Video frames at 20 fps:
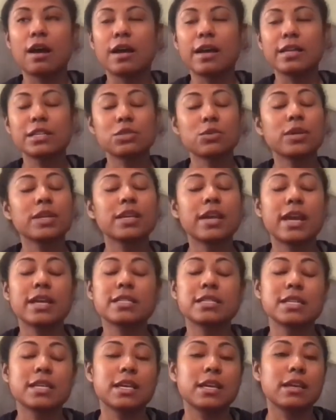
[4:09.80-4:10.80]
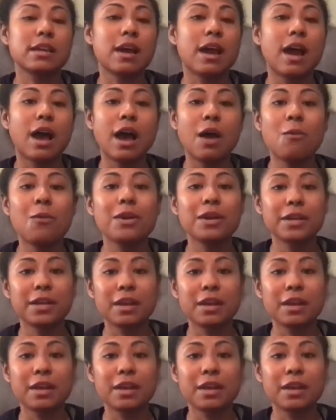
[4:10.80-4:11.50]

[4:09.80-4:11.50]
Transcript: In 2018, I want